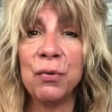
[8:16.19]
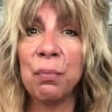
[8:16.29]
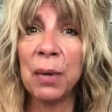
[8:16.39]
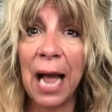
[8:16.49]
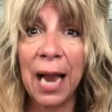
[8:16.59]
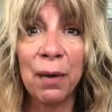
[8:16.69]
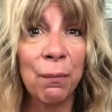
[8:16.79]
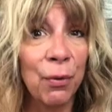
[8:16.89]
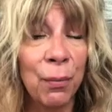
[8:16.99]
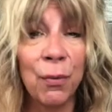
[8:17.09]
black and
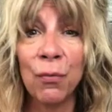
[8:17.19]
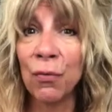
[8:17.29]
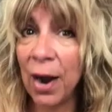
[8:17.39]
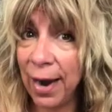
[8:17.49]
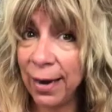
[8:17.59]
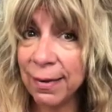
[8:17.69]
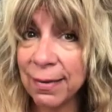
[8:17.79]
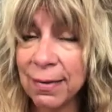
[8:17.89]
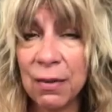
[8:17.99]
purple rice.